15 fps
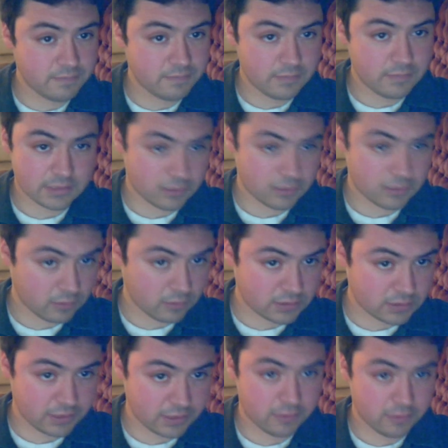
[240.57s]
a solar
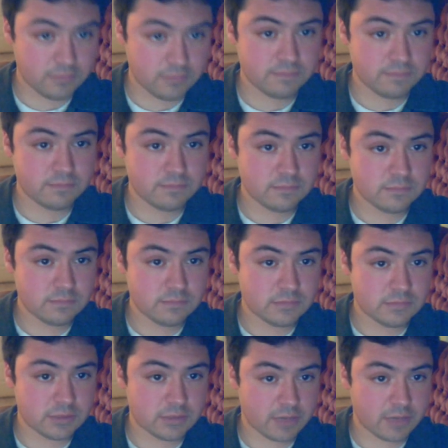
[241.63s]
still.
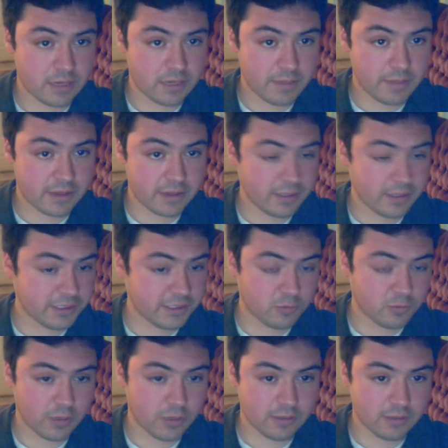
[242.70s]
Learn how to make an Indian
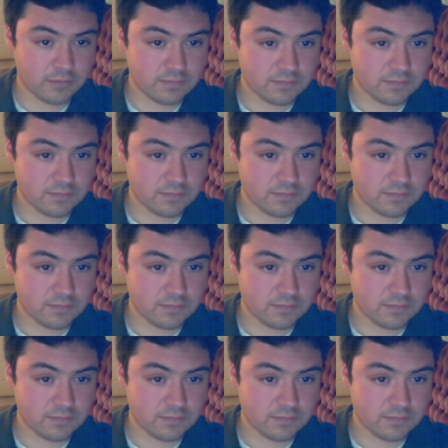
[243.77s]
well.